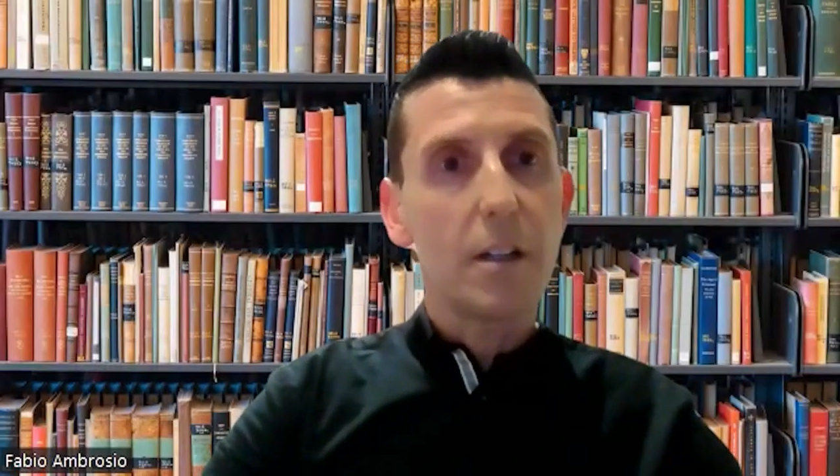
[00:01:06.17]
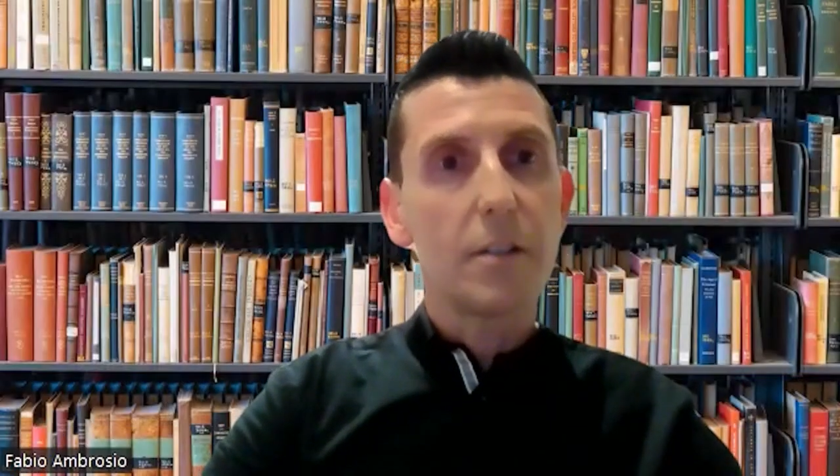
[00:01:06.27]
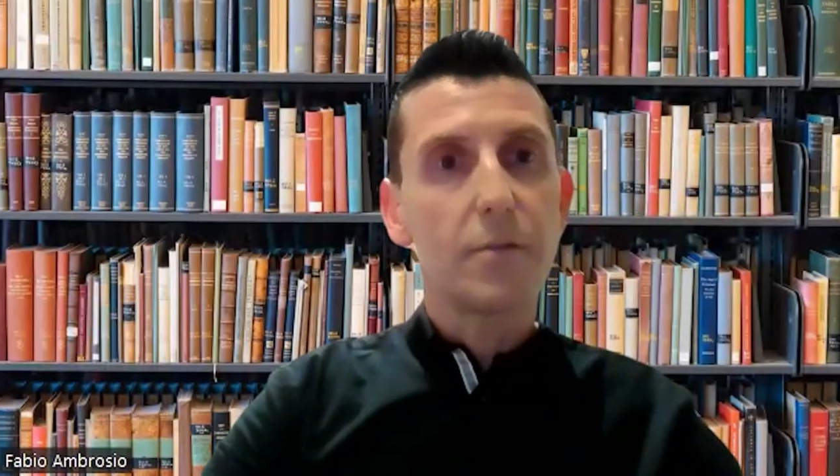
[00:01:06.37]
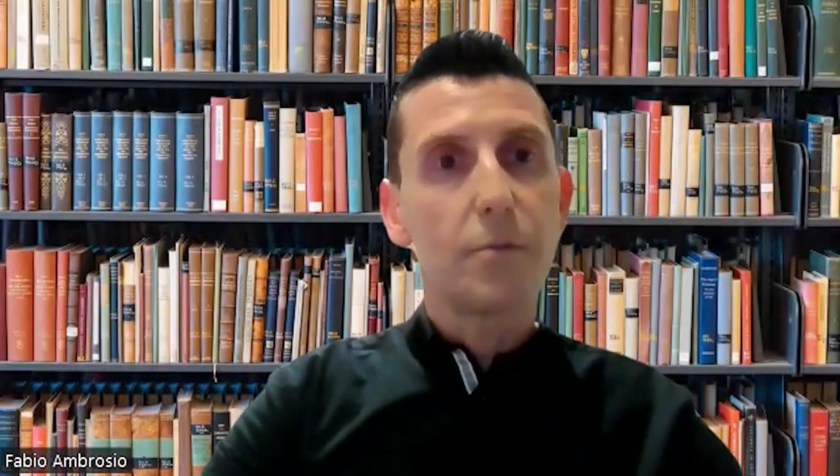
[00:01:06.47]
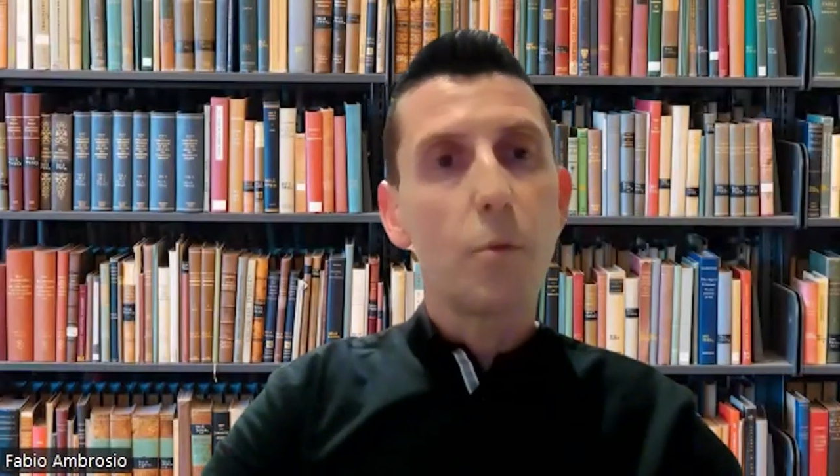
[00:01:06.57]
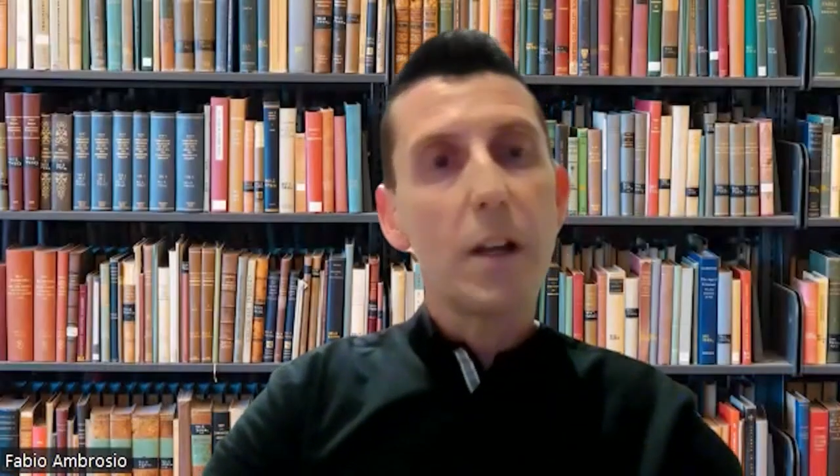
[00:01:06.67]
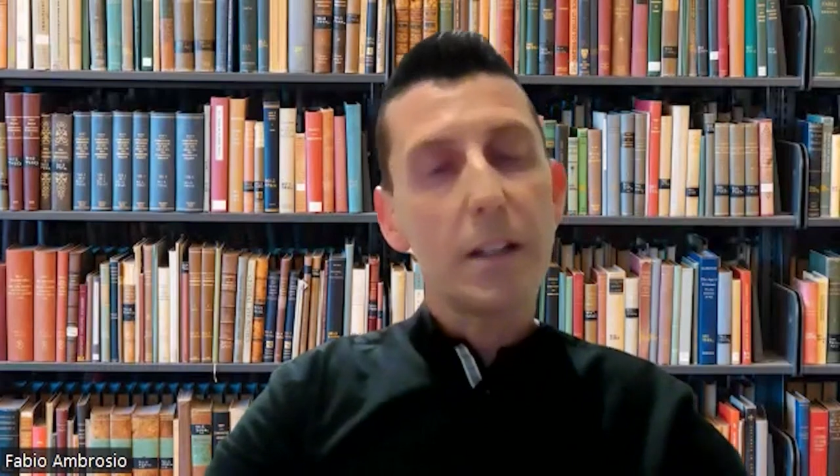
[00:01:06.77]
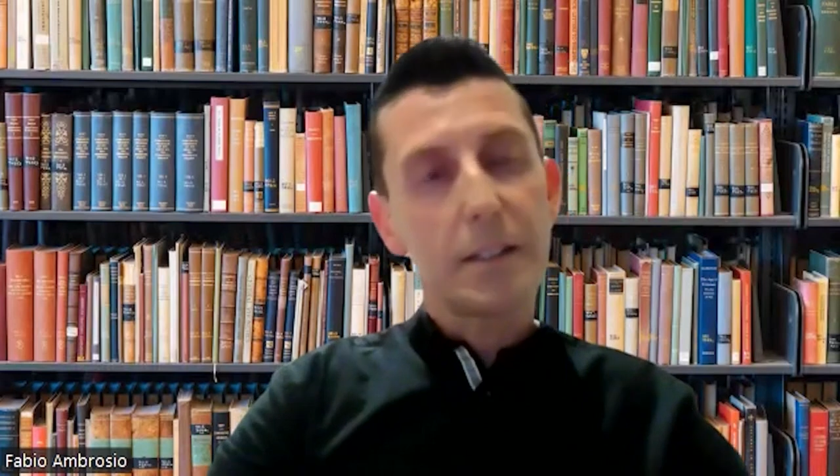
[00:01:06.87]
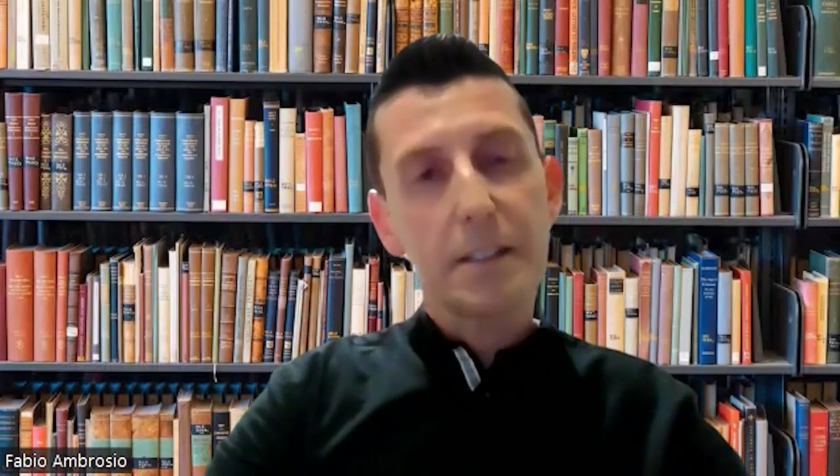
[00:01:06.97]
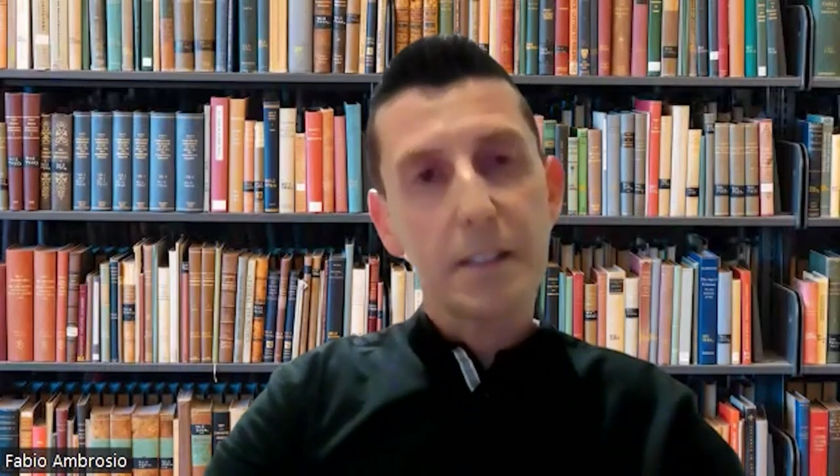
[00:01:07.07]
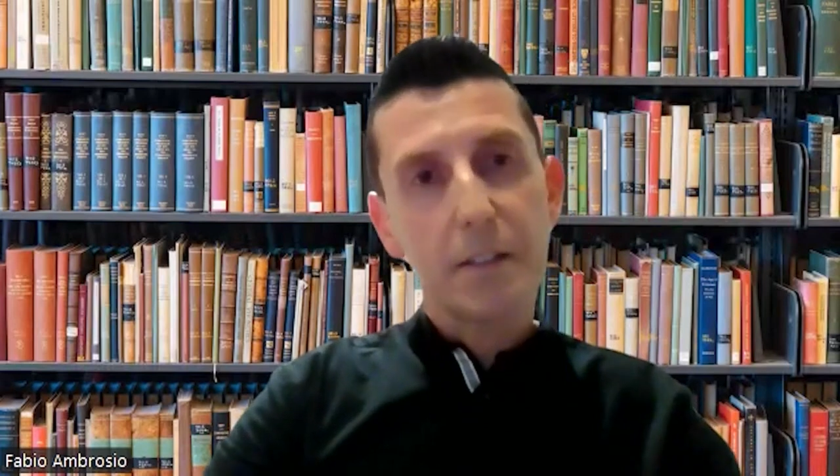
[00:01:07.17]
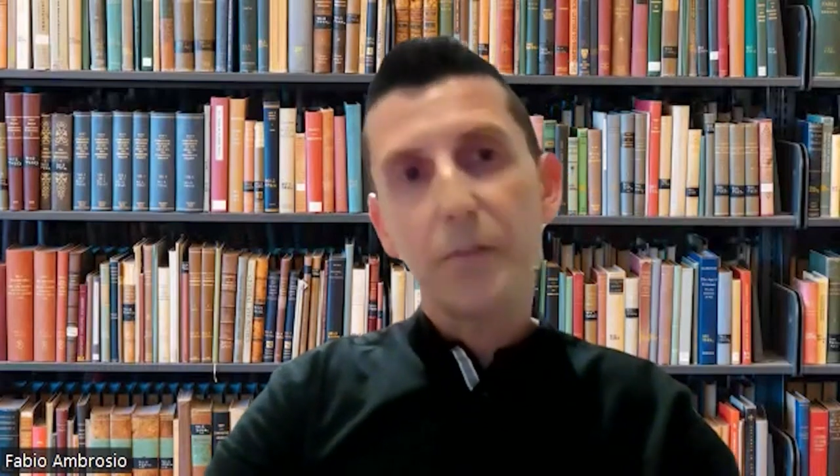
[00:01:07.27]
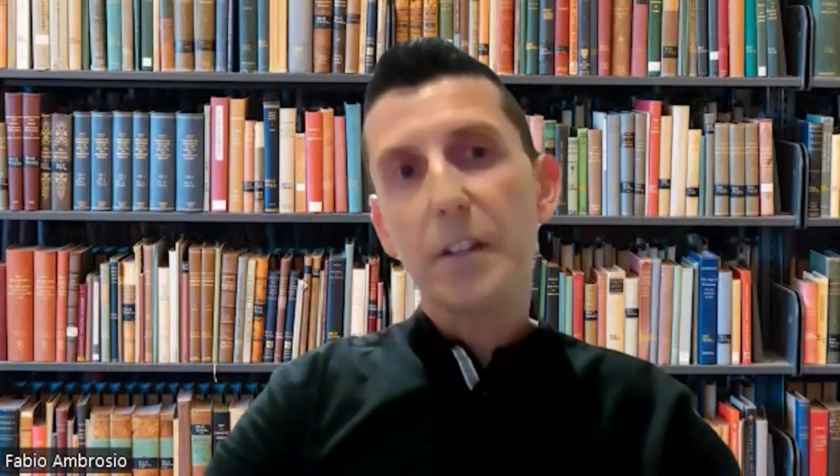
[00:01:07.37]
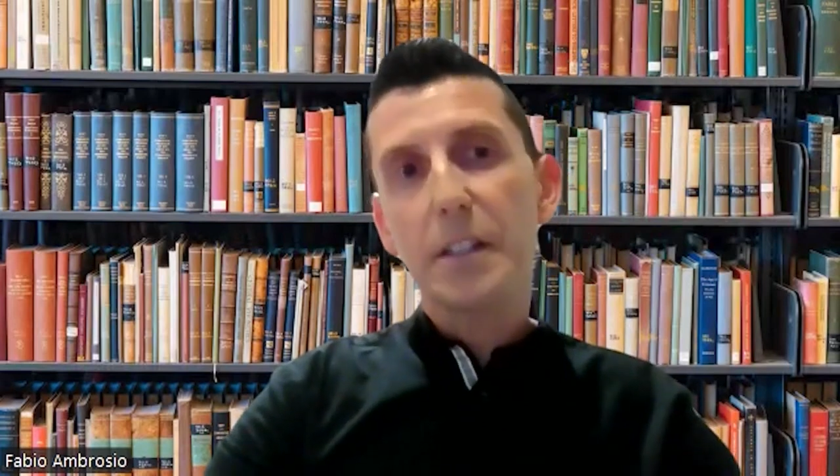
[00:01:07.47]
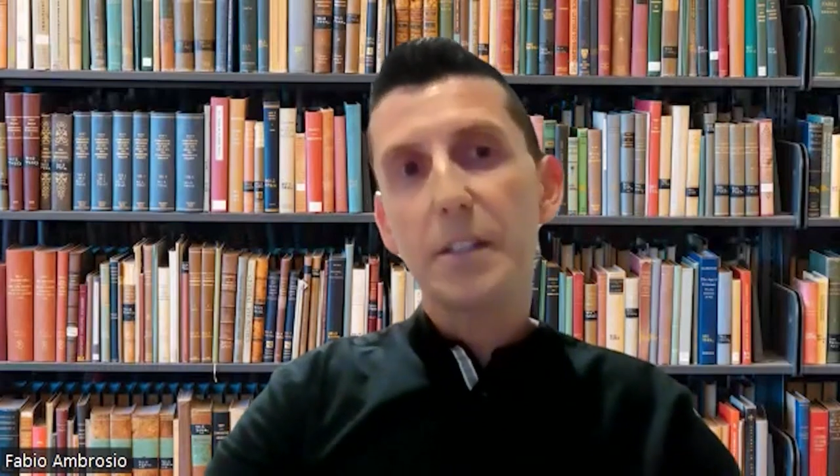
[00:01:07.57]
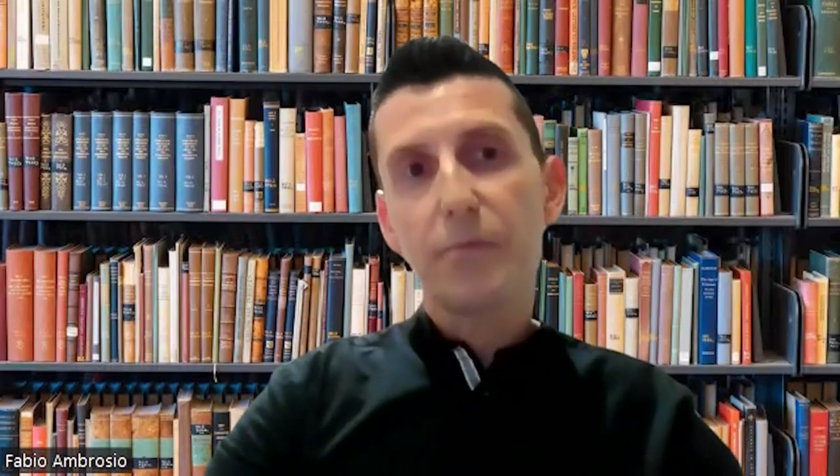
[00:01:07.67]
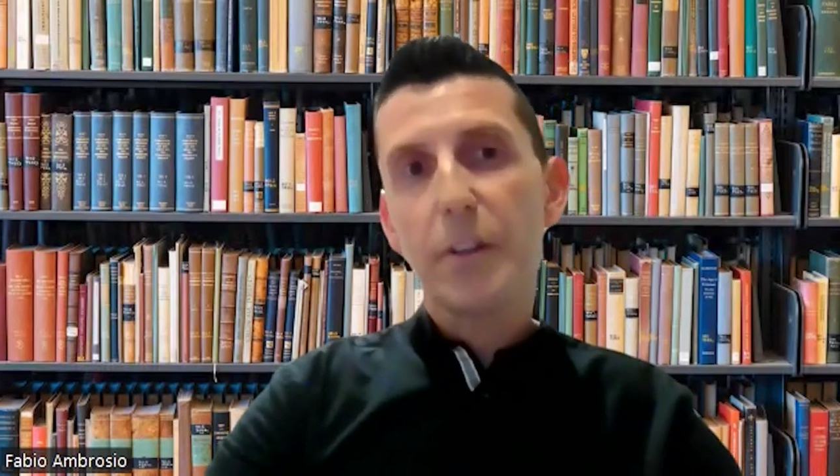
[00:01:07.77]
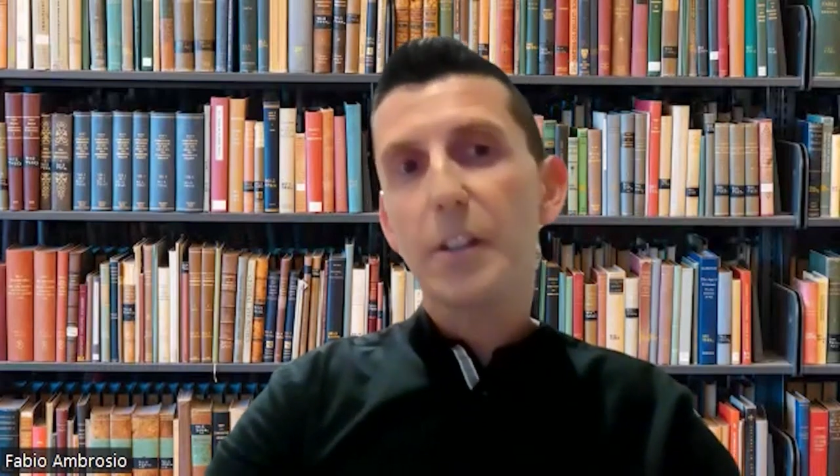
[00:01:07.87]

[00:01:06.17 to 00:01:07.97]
of wellness in the very